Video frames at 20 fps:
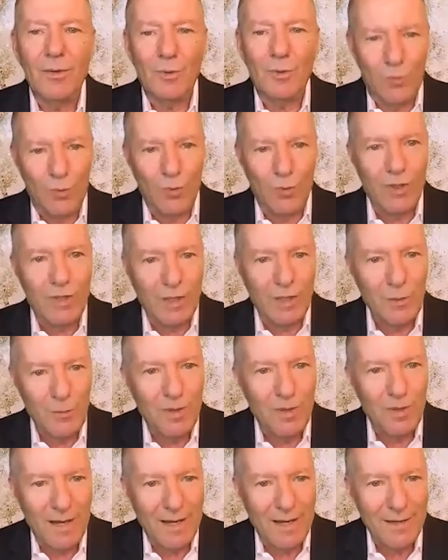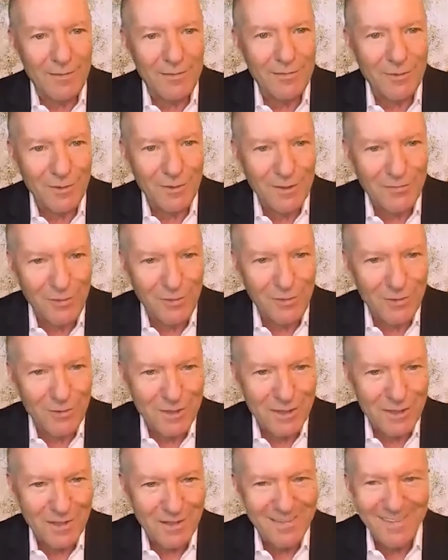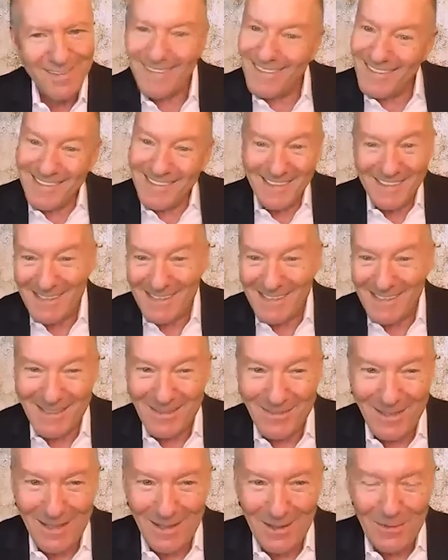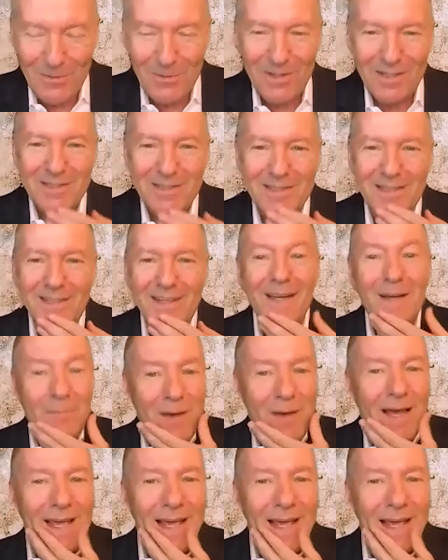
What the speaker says: what are you planning for the future? And this is a similar question. And my